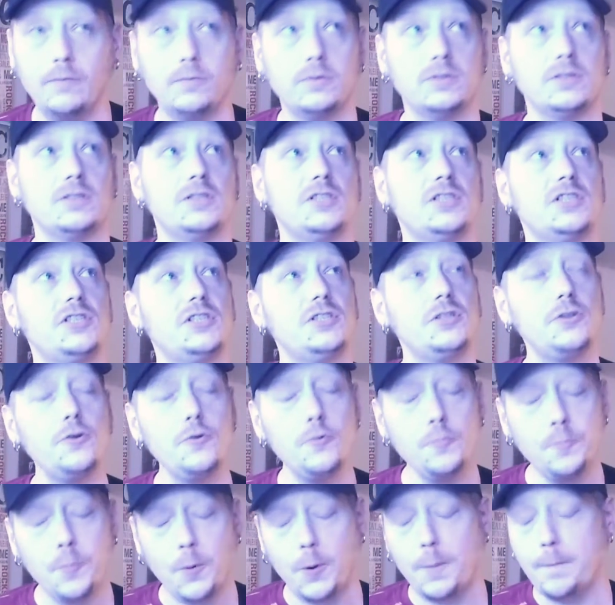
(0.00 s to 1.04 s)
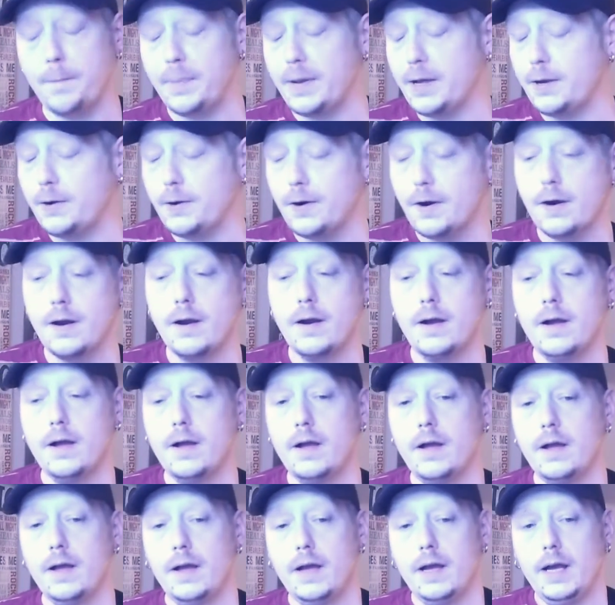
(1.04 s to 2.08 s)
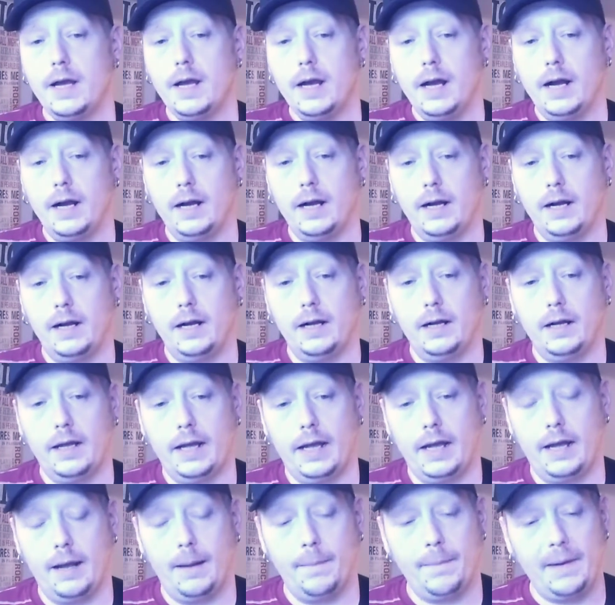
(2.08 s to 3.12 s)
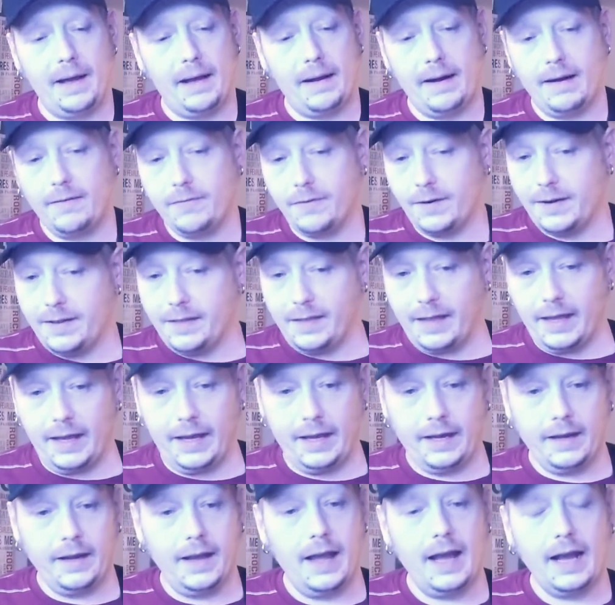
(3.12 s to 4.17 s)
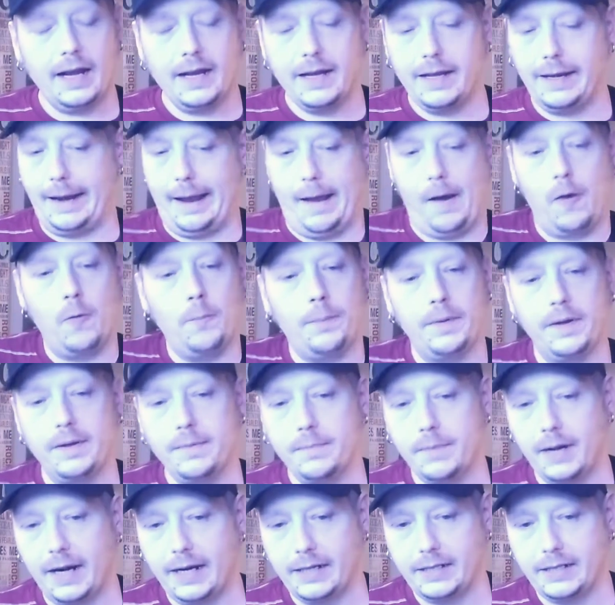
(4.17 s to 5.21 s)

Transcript: was super bitter about everything. I couldn't help it, but